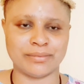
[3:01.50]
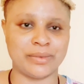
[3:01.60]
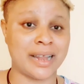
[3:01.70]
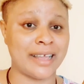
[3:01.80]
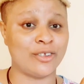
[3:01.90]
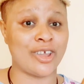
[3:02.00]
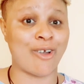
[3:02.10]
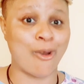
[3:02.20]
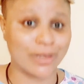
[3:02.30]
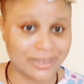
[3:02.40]
it be like, you know, they
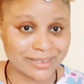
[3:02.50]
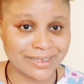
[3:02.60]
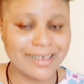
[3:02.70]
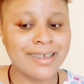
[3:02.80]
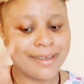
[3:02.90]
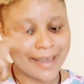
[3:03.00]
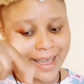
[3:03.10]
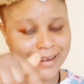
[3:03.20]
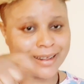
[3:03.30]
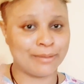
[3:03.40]
hot.
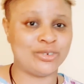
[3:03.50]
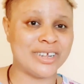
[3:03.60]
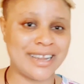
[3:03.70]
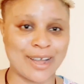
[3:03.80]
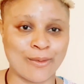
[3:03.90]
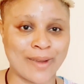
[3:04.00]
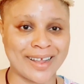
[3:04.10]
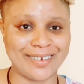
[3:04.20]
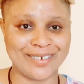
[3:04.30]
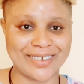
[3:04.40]
How them drink their
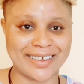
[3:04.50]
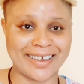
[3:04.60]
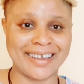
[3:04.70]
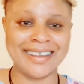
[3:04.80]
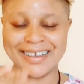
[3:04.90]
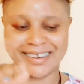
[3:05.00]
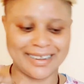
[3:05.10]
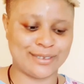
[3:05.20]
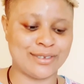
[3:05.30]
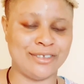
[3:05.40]
wine. Okay,
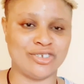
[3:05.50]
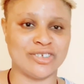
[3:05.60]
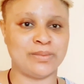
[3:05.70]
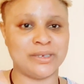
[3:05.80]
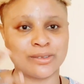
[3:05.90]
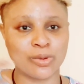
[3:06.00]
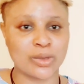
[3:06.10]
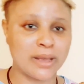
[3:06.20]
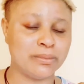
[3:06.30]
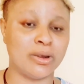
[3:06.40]
now so it just be. So
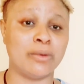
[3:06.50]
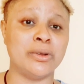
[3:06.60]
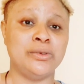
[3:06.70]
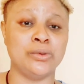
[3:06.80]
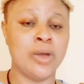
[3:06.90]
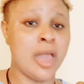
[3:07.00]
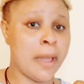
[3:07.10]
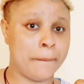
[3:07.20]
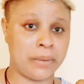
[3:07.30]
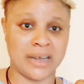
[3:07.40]
keep the one where you
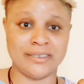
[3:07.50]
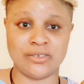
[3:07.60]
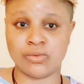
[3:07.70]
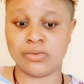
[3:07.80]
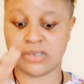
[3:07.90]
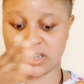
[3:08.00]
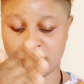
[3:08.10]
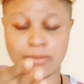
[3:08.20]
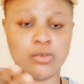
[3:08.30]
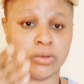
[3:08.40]
pound.
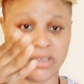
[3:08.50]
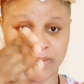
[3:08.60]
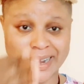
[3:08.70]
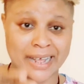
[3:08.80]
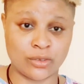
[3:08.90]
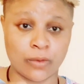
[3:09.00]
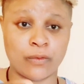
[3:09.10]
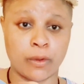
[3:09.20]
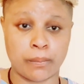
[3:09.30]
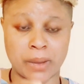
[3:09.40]
You divide that into
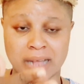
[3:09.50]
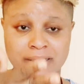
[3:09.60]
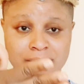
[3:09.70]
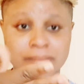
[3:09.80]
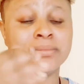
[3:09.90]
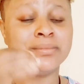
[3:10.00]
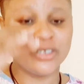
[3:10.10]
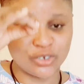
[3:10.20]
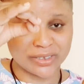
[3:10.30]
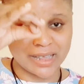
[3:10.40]
4 parts.
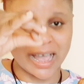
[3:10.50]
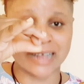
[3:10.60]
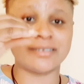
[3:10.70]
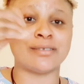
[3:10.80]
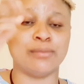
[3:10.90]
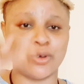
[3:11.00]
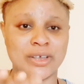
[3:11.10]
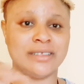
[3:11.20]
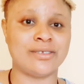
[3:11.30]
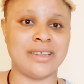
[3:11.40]
Just add small
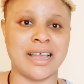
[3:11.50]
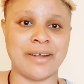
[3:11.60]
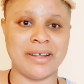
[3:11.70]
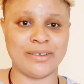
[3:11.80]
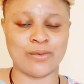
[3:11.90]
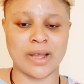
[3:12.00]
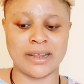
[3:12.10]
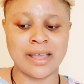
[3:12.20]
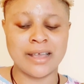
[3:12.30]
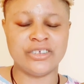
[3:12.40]
into their red
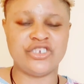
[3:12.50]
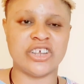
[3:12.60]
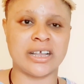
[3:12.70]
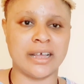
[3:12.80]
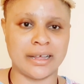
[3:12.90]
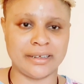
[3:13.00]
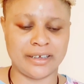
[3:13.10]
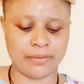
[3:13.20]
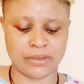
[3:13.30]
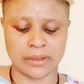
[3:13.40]
wine, shake it and
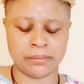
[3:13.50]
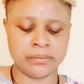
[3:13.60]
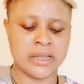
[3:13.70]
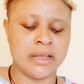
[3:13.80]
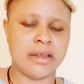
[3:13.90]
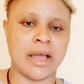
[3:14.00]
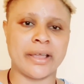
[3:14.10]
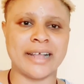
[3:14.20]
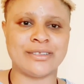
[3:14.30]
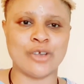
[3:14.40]
give them. Now
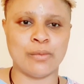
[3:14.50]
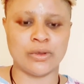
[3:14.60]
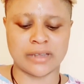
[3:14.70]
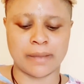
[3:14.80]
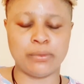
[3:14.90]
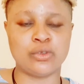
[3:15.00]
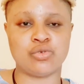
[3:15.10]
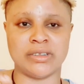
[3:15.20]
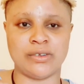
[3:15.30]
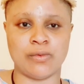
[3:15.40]
get your mortar, put
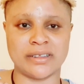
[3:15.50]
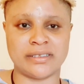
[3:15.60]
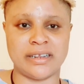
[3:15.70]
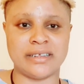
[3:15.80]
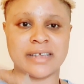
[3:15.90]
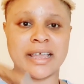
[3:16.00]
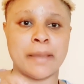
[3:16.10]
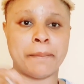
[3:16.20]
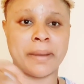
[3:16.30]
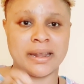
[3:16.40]
21 seed inside
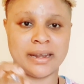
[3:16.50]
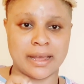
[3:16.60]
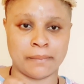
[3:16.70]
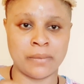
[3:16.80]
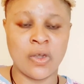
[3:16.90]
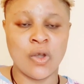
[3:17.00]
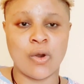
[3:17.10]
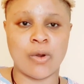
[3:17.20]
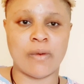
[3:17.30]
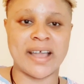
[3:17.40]
here, pound them.
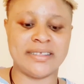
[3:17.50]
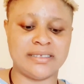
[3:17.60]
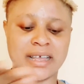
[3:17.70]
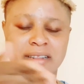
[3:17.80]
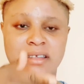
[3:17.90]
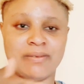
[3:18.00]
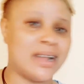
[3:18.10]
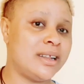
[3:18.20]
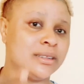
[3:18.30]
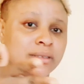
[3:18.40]
All right, then
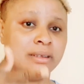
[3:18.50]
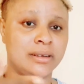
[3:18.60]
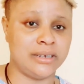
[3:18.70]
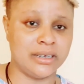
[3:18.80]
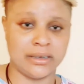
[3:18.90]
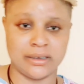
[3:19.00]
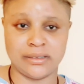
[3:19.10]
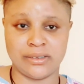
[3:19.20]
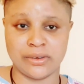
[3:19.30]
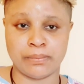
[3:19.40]
divide
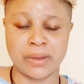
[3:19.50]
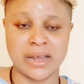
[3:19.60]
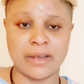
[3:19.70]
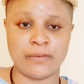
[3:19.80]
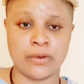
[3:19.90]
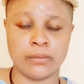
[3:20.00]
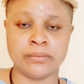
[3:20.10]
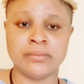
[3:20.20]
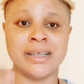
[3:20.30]
the powder form